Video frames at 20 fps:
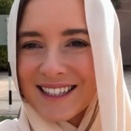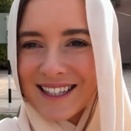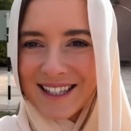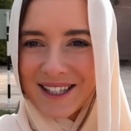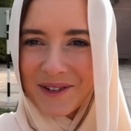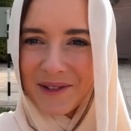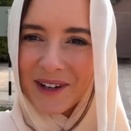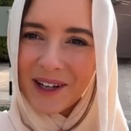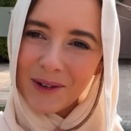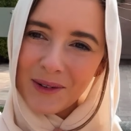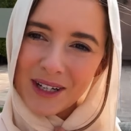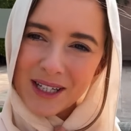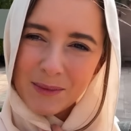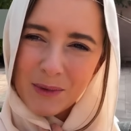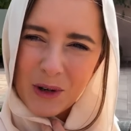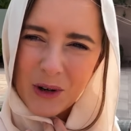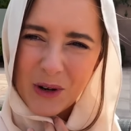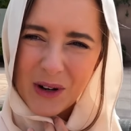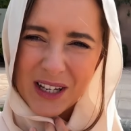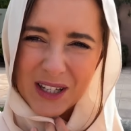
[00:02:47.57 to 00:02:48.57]
So we're going to
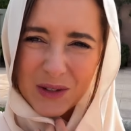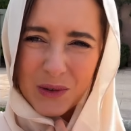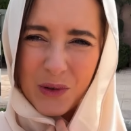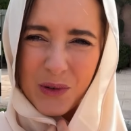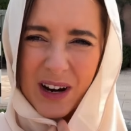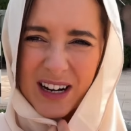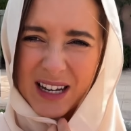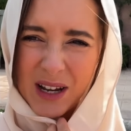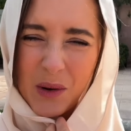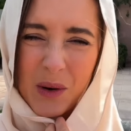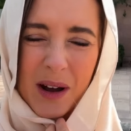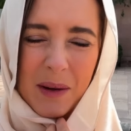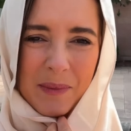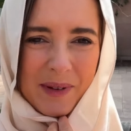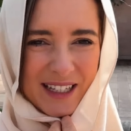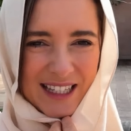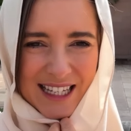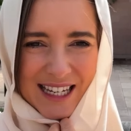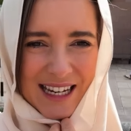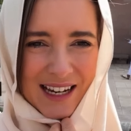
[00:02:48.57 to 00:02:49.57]
explore. It's already quite
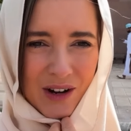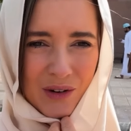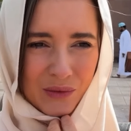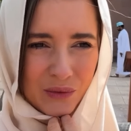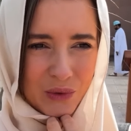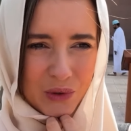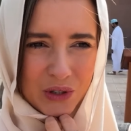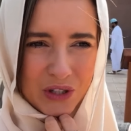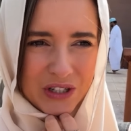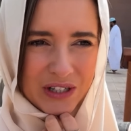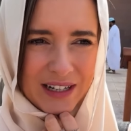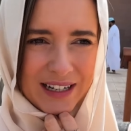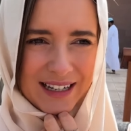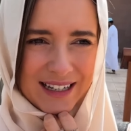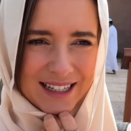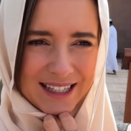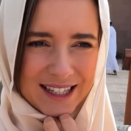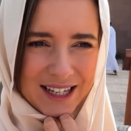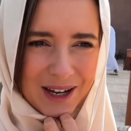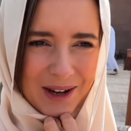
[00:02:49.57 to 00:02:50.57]
busy, unfortunately,
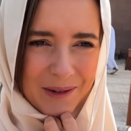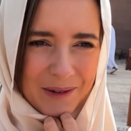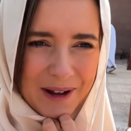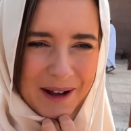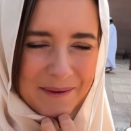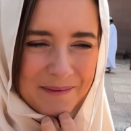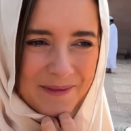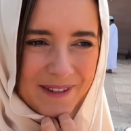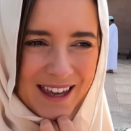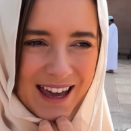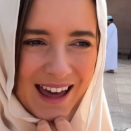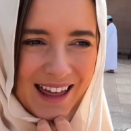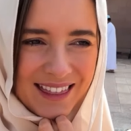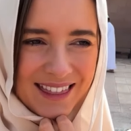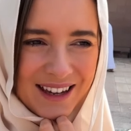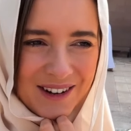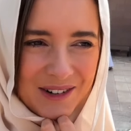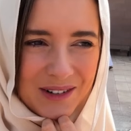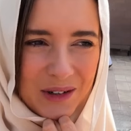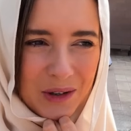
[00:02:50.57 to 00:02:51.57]
so um, yeah,
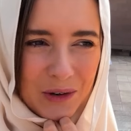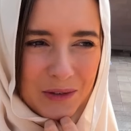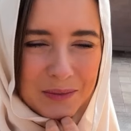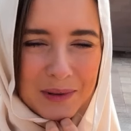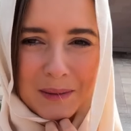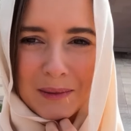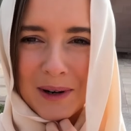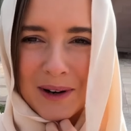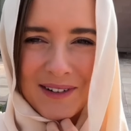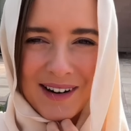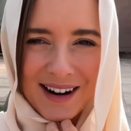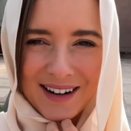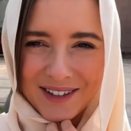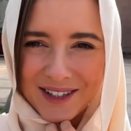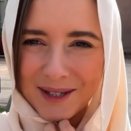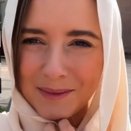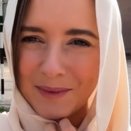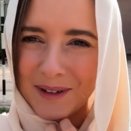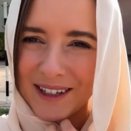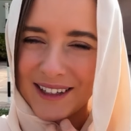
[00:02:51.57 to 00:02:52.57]
there are a lot of people around,
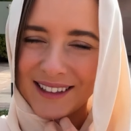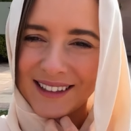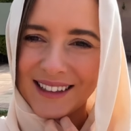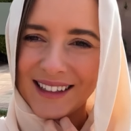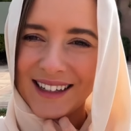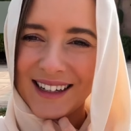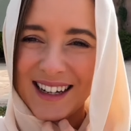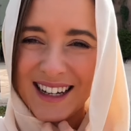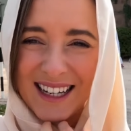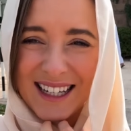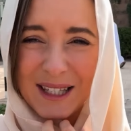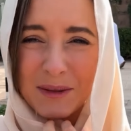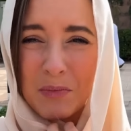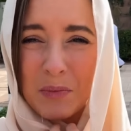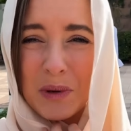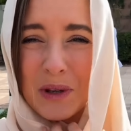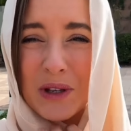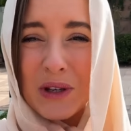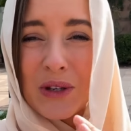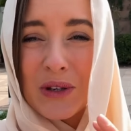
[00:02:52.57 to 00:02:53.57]
but
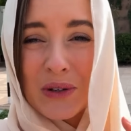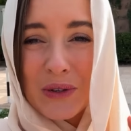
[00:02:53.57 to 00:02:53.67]
it's